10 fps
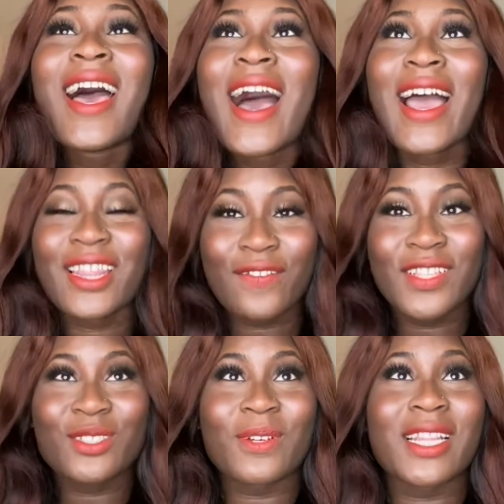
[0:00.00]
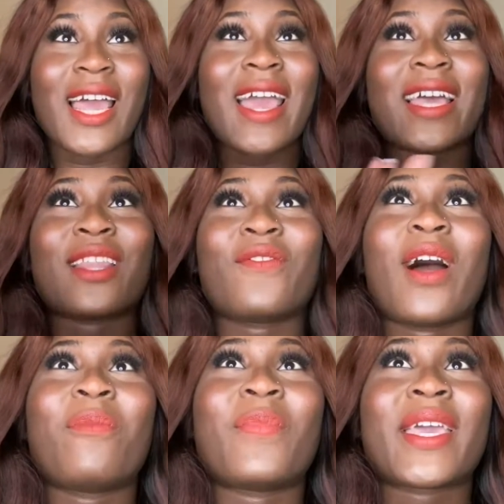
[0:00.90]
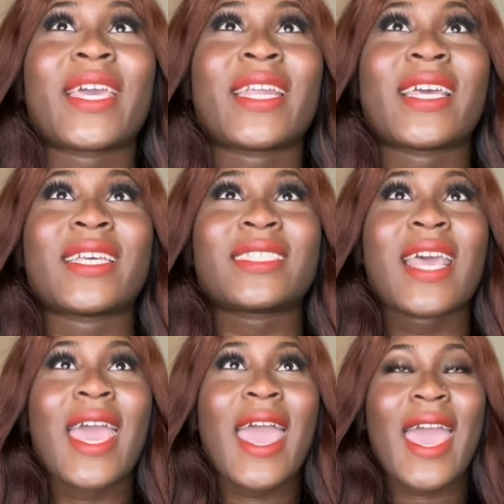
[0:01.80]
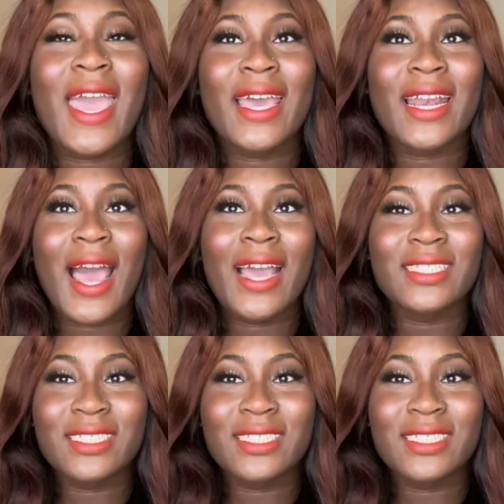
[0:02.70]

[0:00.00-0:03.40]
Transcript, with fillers: I love this ring light. I love how big it is, and I